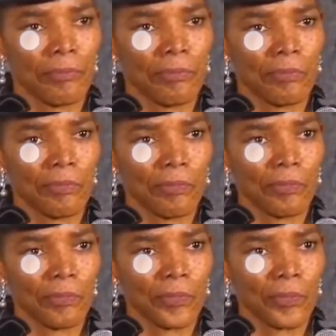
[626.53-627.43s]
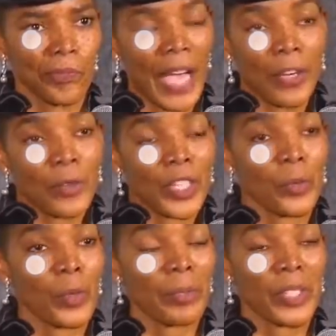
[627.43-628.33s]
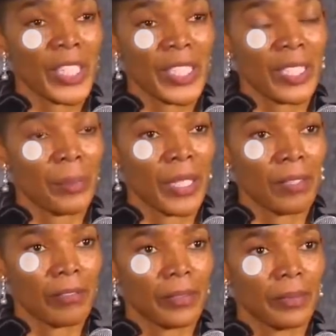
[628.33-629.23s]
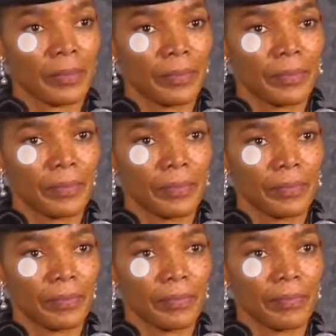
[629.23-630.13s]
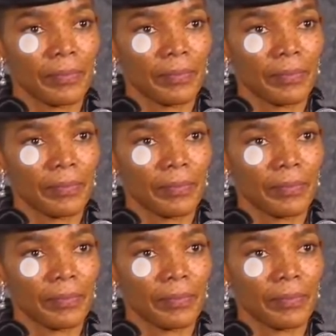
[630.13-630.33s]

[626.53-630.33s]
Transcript: we're showing appreciation now that he's gone, or we are realizing